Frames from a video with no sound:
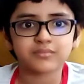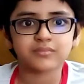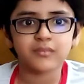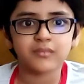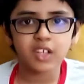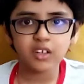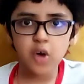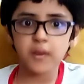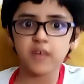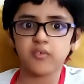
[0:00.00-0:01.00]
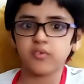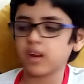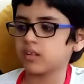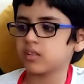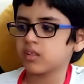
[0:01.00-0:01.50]
Now my
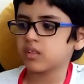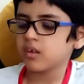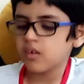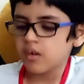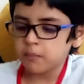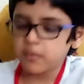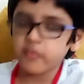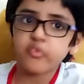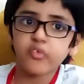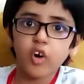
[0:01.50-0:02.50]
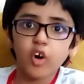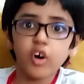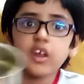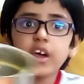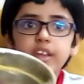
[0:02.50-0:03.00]
friends, before
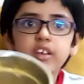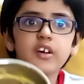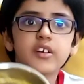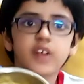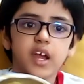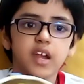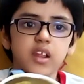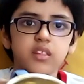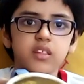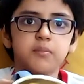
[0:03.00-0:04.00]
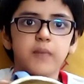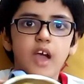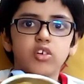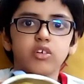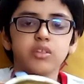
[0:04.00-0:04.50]
you grind this
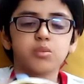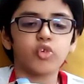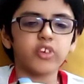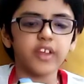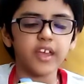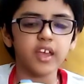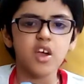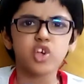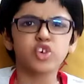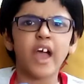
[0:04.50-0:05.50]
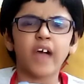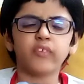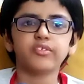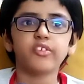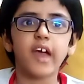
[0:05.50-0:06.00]
mango smoothie, you have to
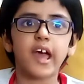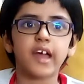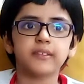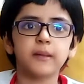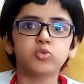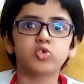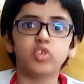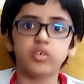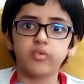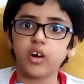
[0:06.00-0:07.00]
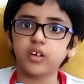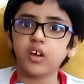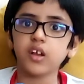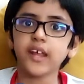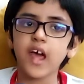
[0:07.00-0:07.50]
add some cold water,
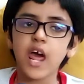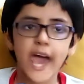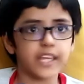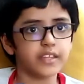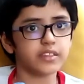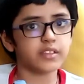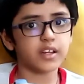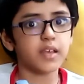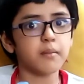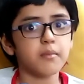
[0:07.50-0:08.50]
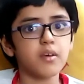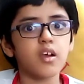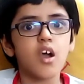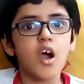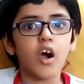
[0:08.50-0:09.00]
ice cream
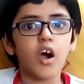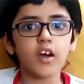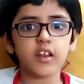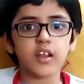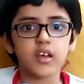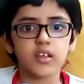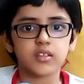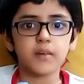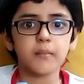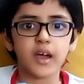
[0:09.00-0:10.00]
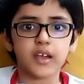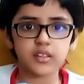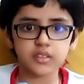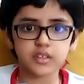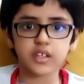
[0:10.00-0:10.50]
or some ice
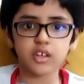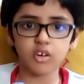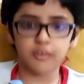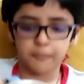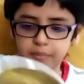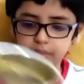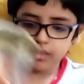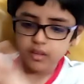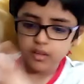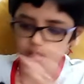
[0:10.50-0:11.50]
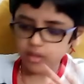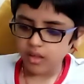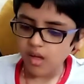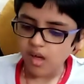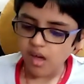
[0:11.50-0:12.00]
cubes.
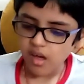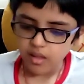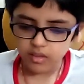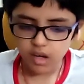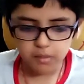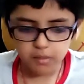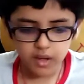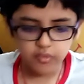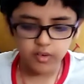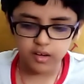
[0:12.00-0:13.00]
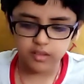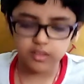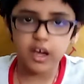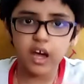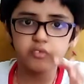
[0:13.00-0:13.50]
Now my friends,
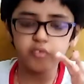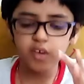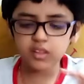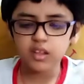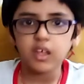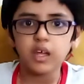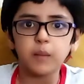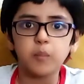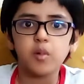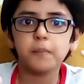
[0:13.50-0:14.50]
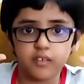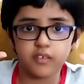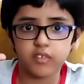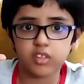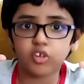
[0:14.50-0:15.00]
otherwise it will be
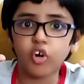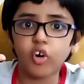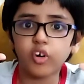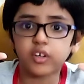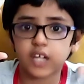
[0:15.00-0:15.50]
so thin.